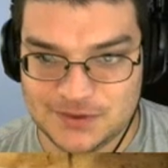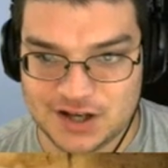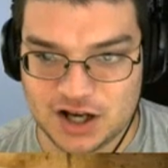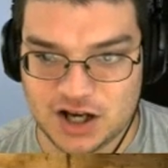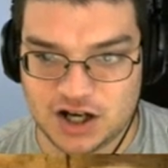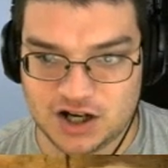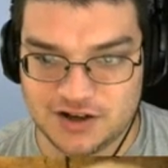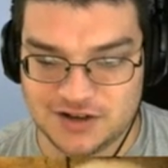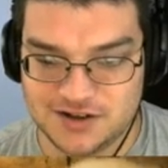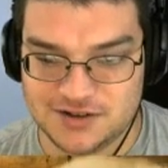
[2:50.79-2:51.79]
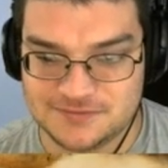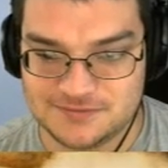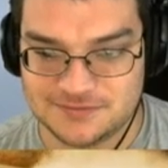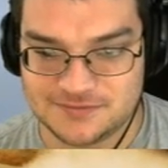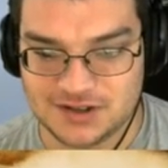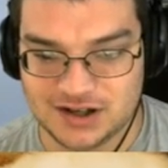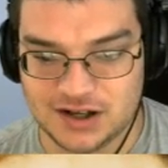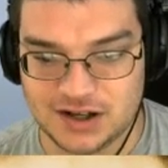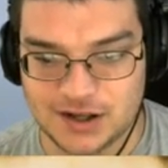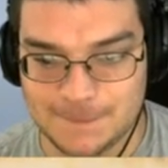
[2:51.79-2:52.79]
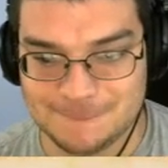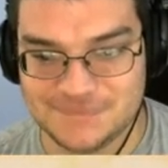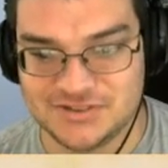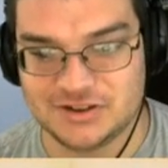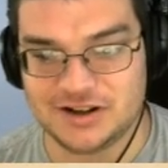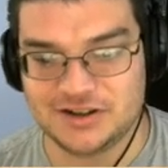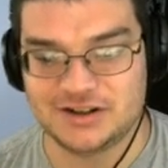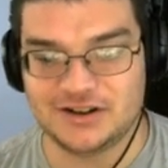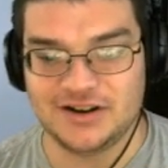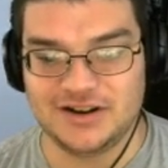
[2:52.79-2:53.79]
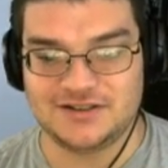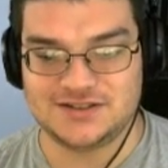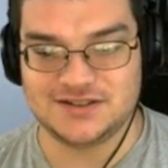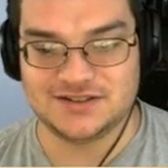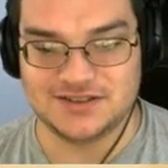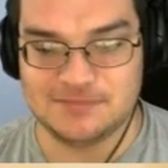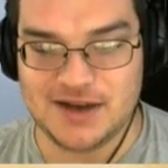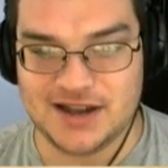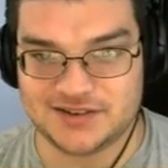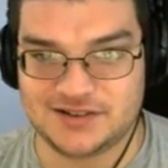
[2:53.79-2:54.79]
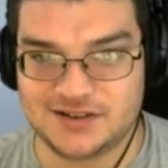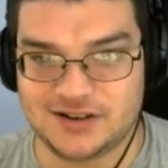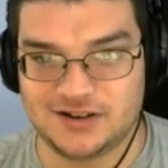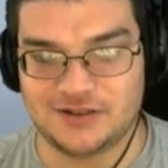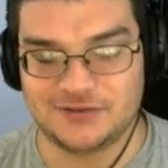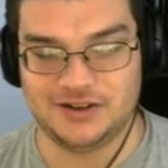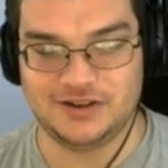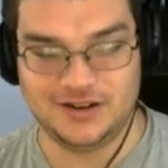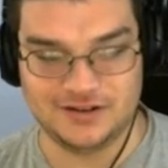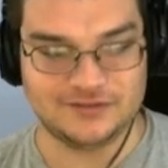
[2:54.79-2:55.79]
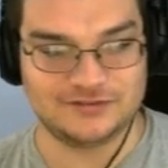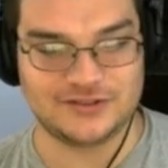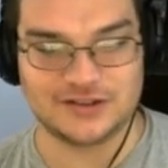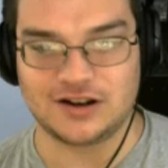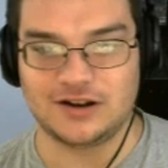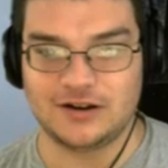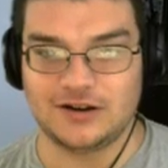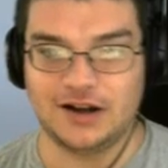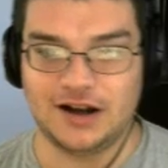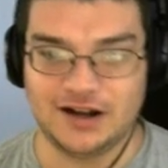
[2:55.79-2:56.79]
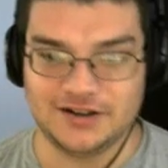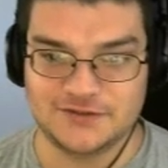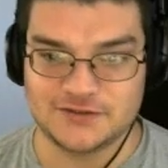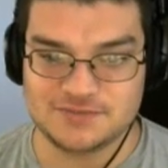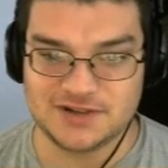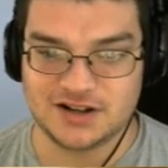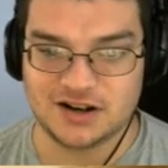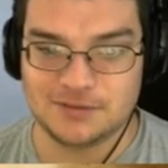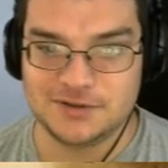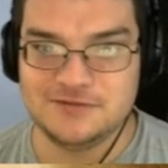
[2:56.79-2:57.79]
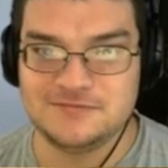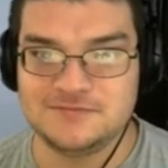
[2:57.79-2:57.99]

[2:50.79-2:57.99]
We got Hark. It's an Audi R8. It's the mascot car, really, of Need for Speed Carbon.